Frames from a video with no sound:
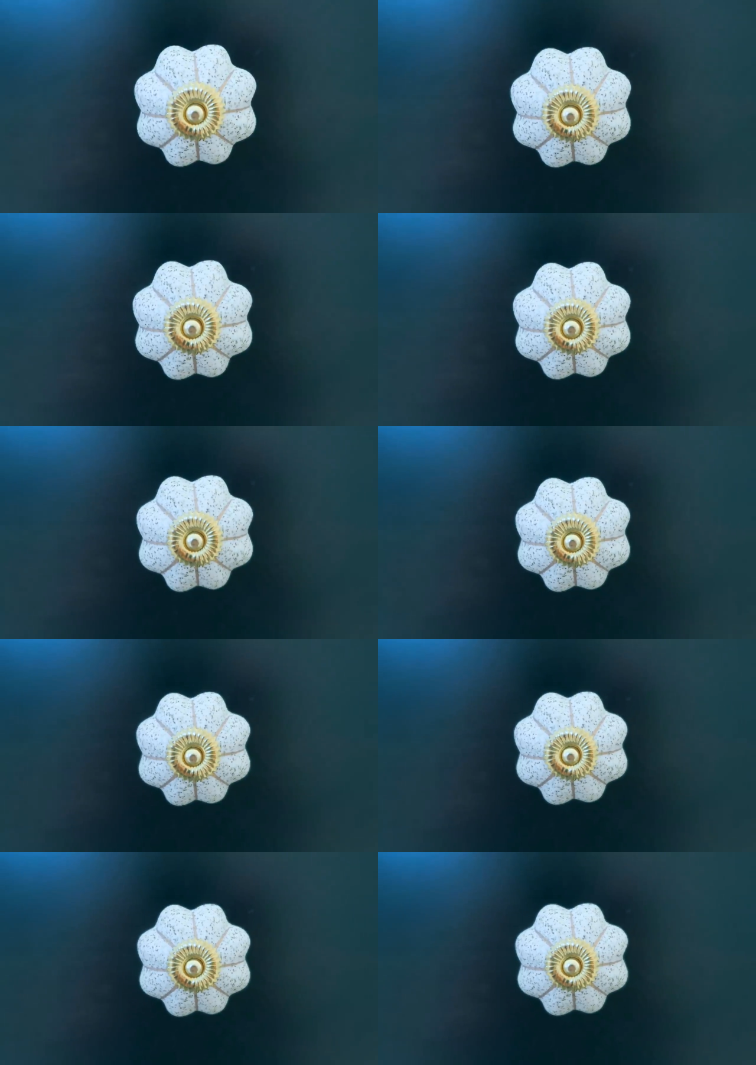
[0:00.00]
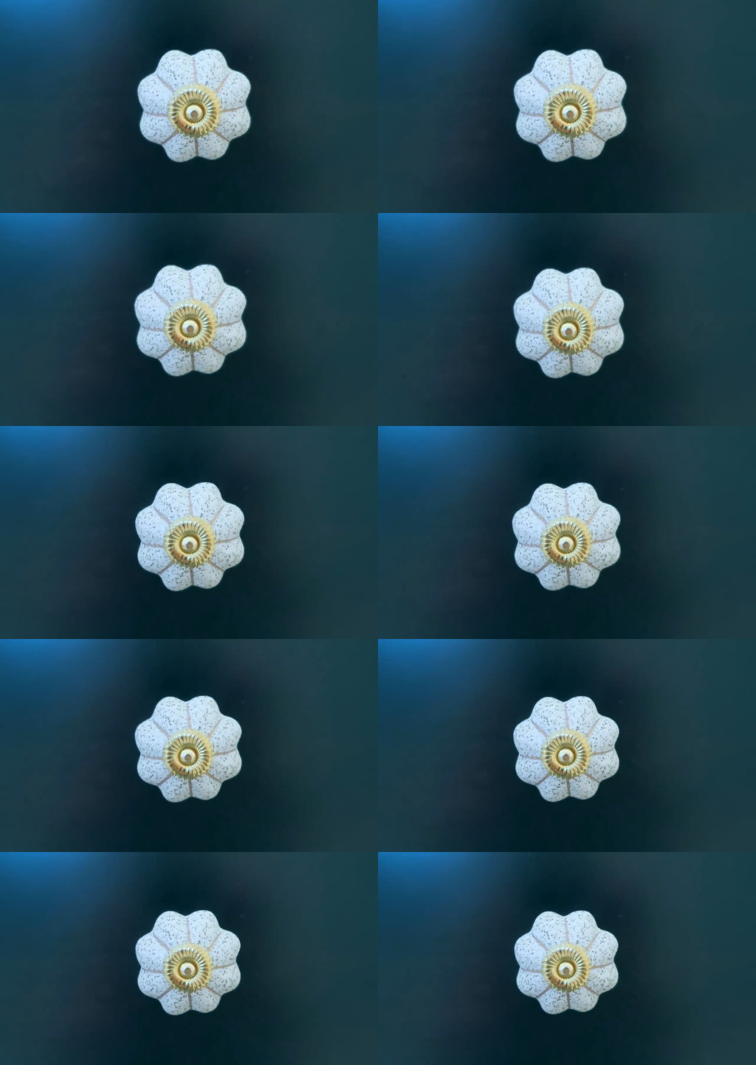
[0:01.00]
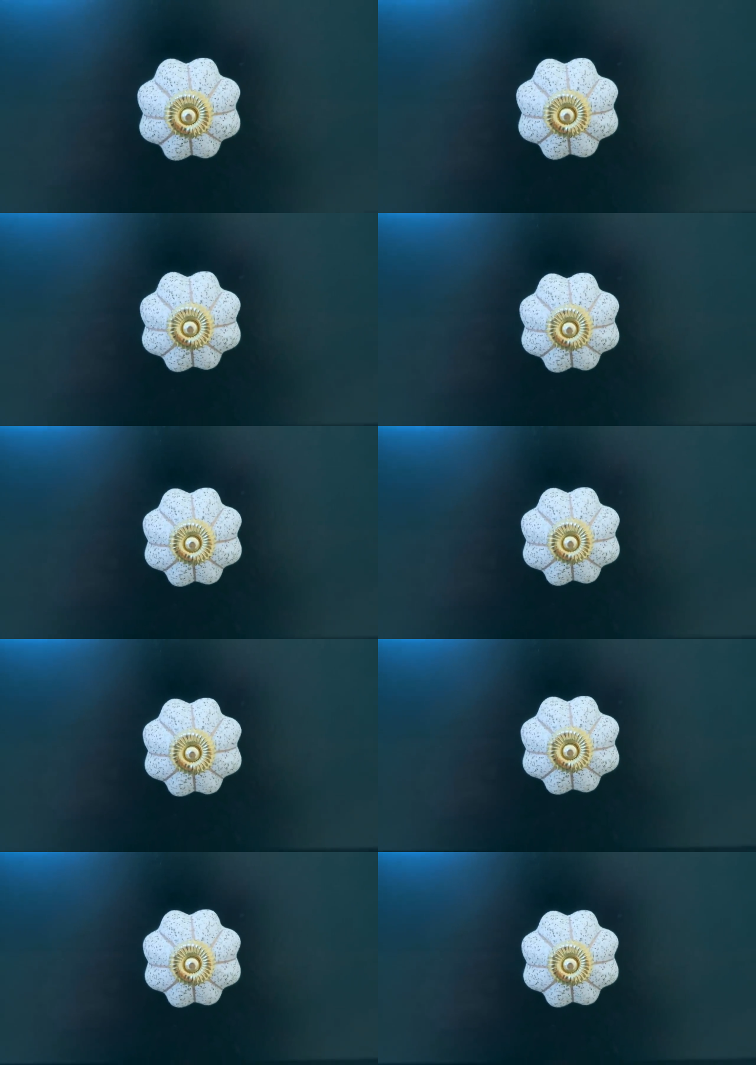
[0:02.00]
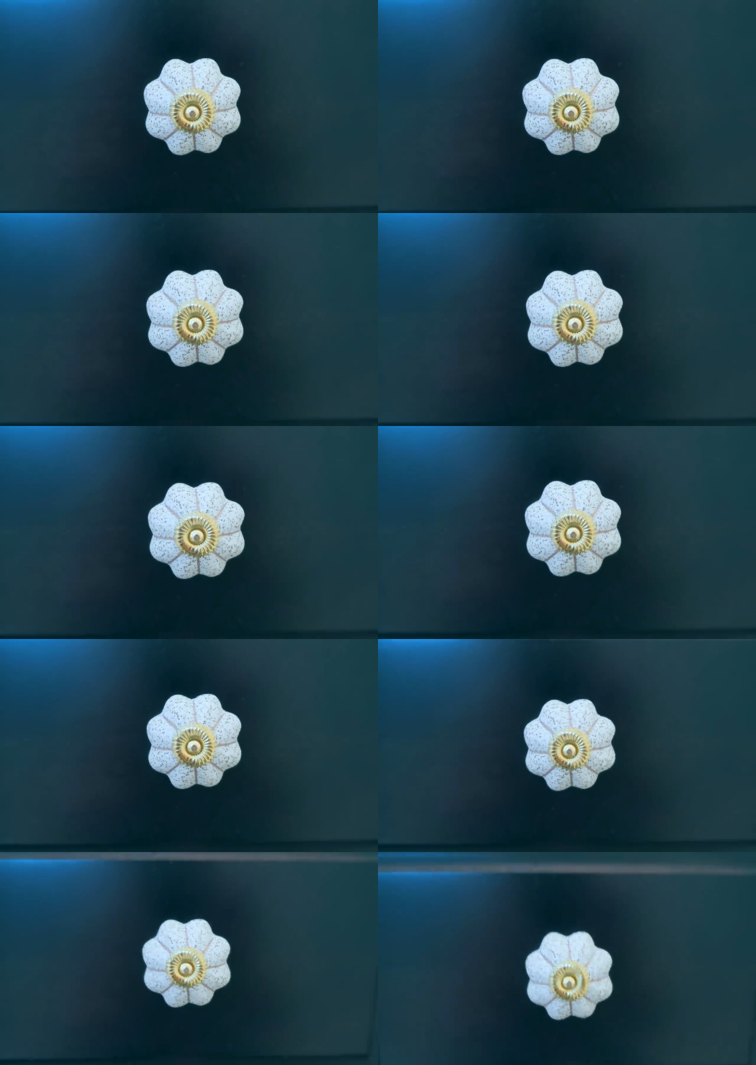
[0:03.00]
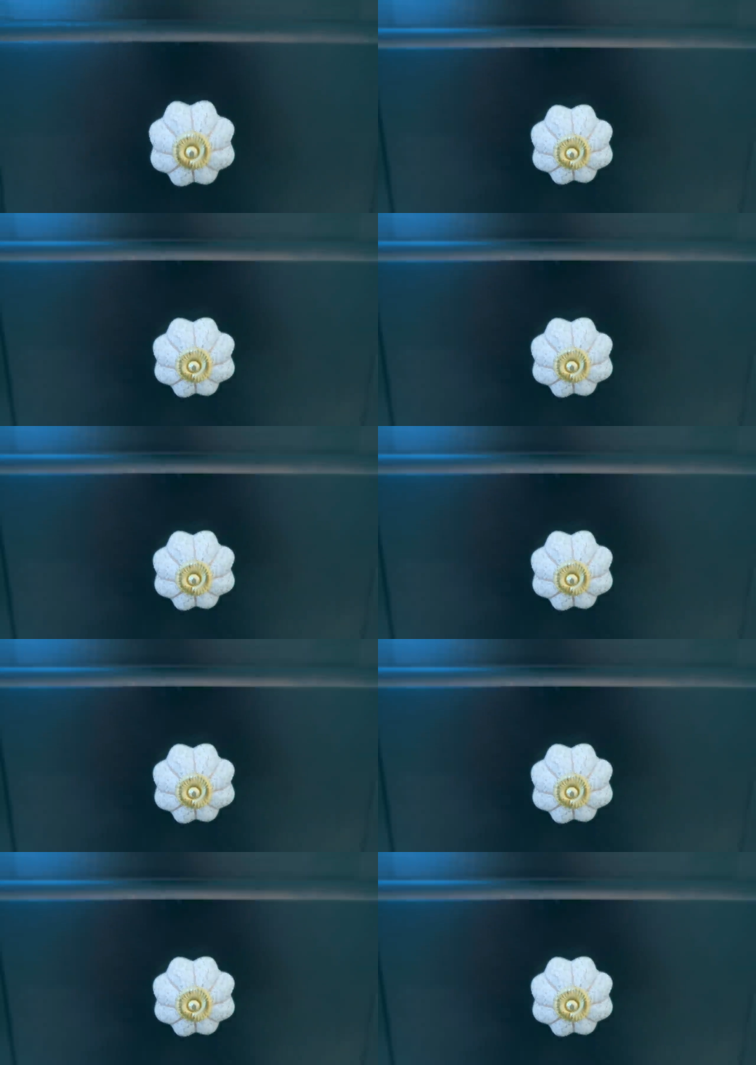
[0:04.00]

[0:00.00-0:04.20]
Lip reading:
No face is visible, so there are no lips to read.